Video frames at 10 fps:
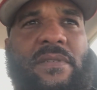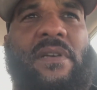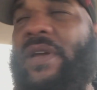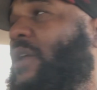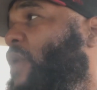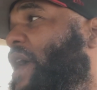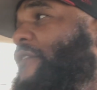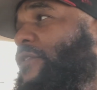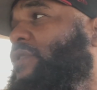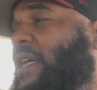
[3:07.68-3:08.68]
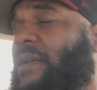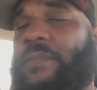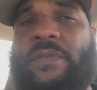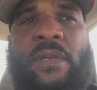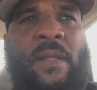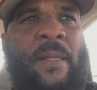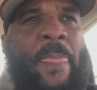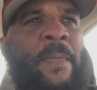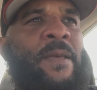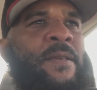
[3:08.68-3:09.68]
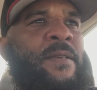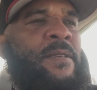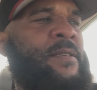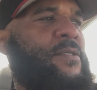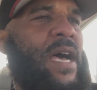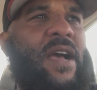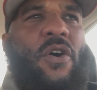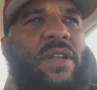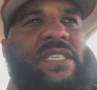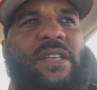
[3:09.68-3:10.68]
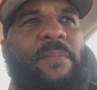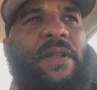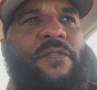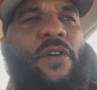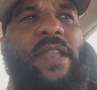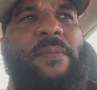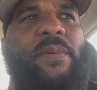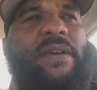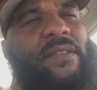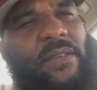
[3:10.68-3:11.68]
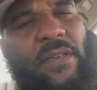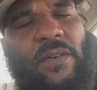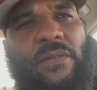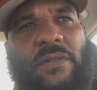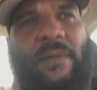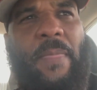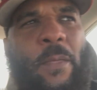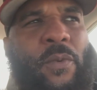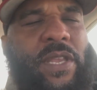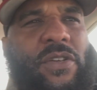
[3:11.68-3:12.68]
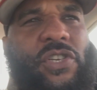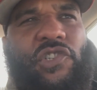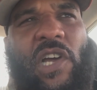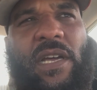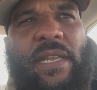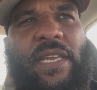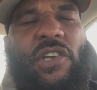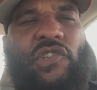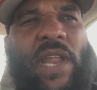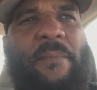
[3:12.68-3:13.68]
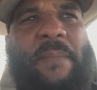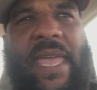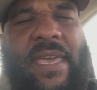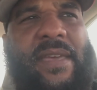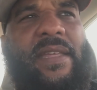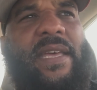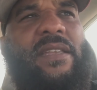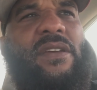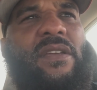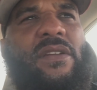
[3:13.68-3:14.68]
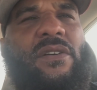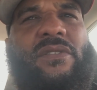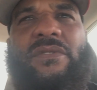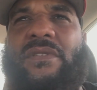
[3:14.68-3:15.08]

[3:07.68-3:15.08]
Okay, quite a few times. So I, all this could have been avoided. But you know, when you're struggling and you're trying to make it, and you you know,